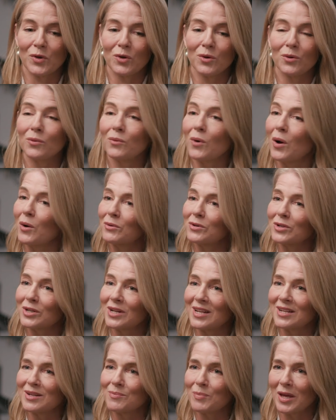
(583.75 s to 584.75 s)
who owned
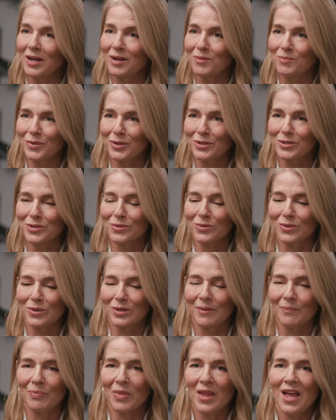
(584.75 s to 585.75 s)
an independent
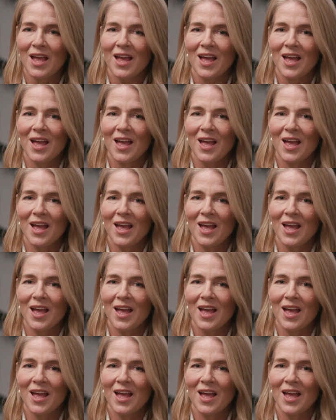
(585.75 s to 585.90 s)
bookstore.